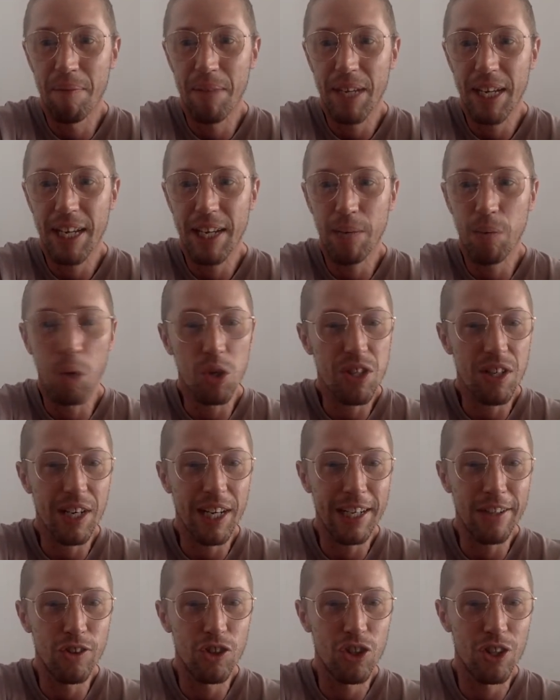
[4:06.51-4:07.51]
he
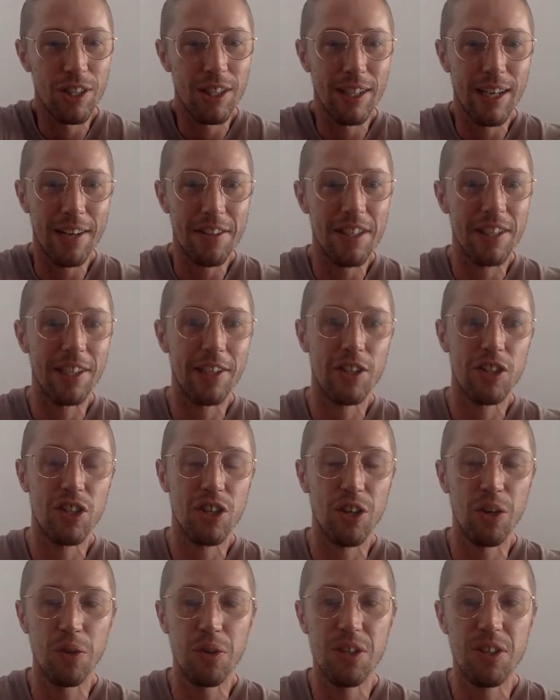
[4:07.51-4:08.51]
wasn't injured and that's an
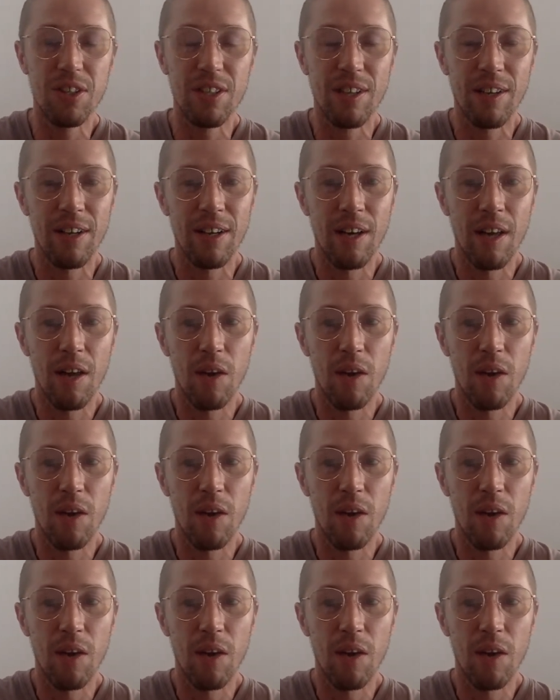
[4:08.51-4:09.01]
excuse?